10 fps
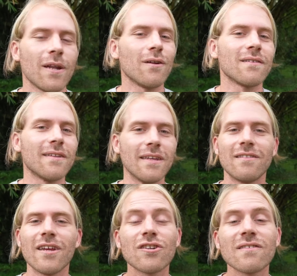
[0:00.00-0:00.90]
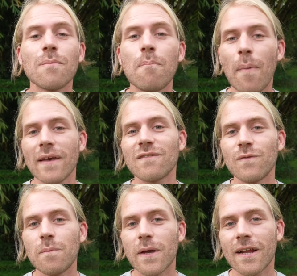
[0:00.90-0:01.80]
But honestly, they're just the best
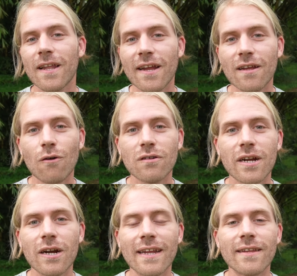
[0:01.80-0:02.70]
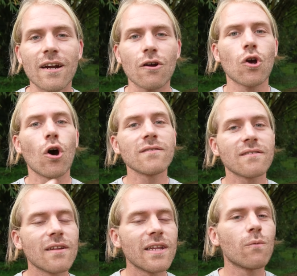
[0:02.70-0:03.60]
V P N client out there and they're
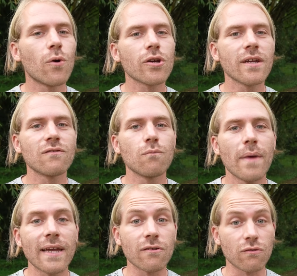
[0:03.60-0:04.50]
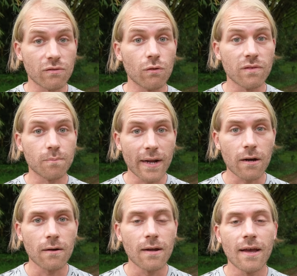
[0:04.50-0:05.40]
constantly working to make their service
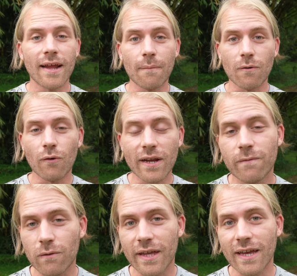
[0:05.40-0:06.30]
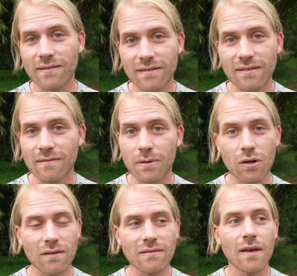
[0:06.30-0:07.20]
better, and I'm grateful they exist
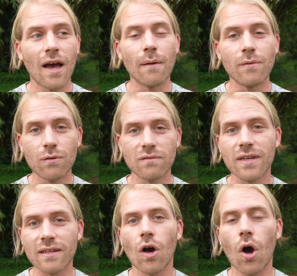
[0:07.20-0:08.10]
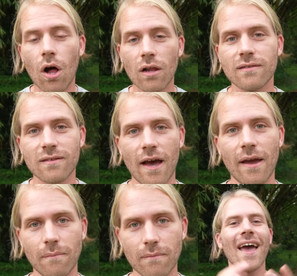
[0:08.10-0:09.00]
because I'm using it all the
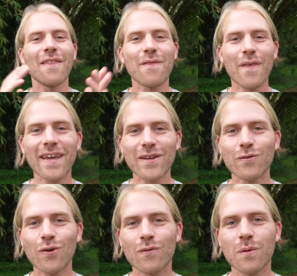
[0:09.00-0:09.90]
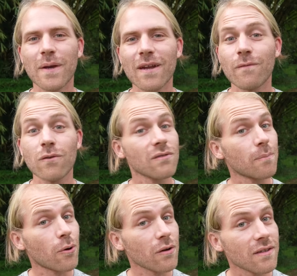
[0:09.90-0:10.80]
time. And thank you NordVPN for
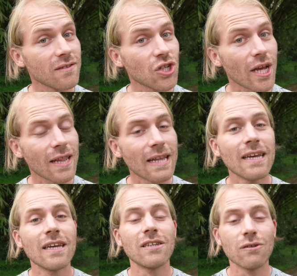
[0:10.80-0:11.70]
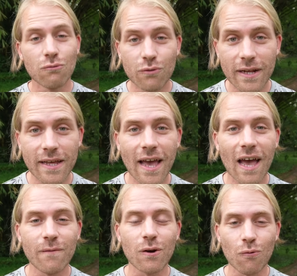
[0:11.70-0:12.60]
supporting this channel. You really
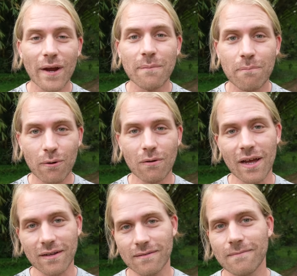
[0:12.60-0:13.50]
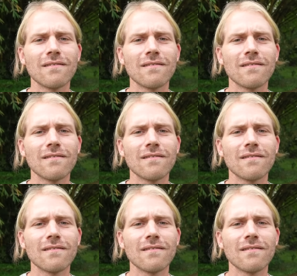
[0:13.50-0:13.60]
have a great product.